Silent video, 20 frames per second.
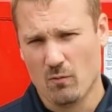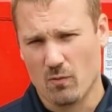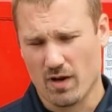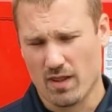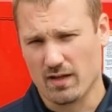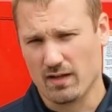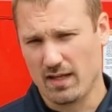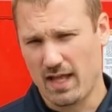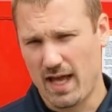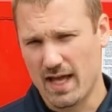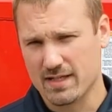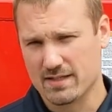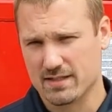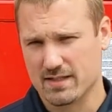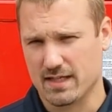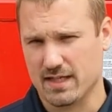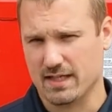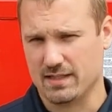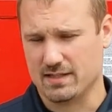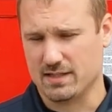One of the
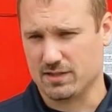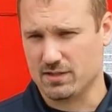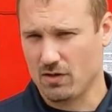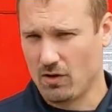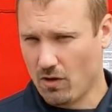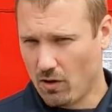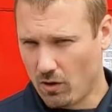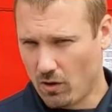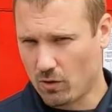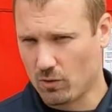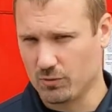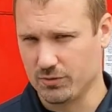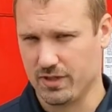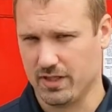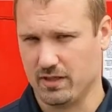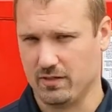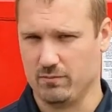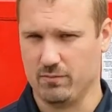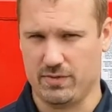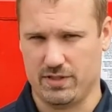last things is
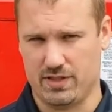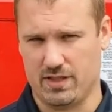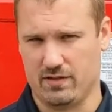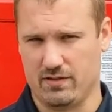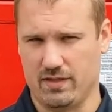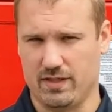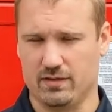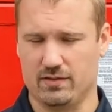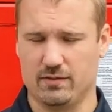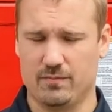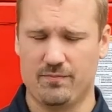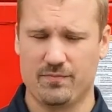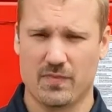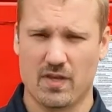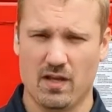holding material.